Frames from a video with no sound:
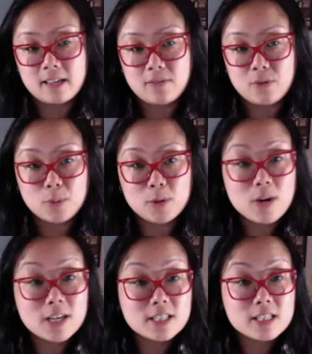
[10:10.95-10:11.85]
if nobody
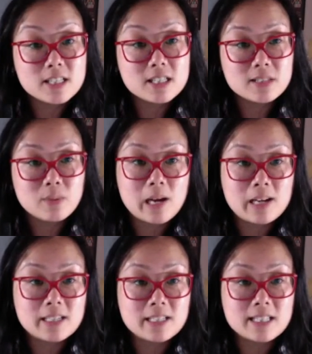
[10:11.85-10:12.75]
watches
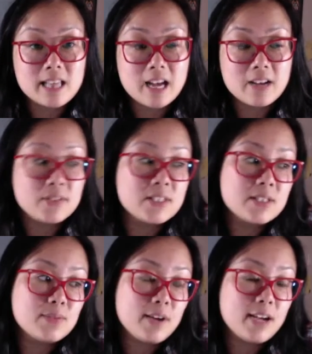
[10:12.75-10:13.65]
while it's live,
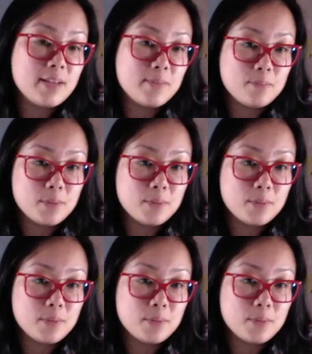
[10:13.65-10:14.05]
it's fine.